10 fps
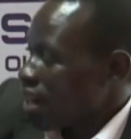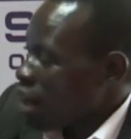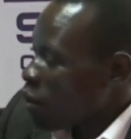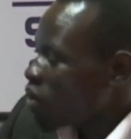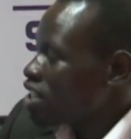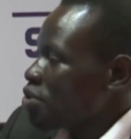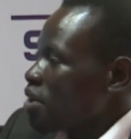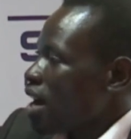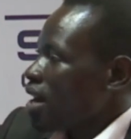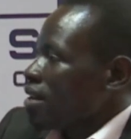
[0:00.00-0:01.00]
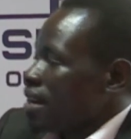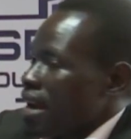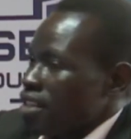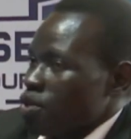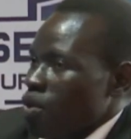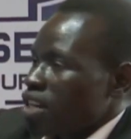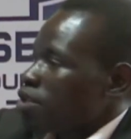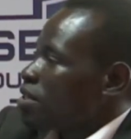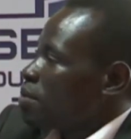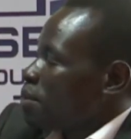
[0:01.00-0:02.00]
What is your last word
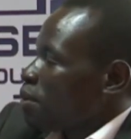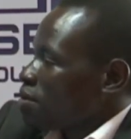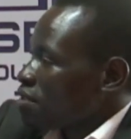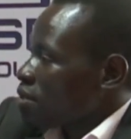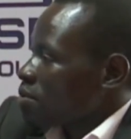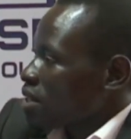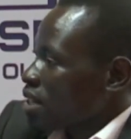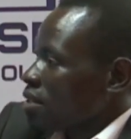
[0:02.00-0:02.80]
to the people of South Sudan?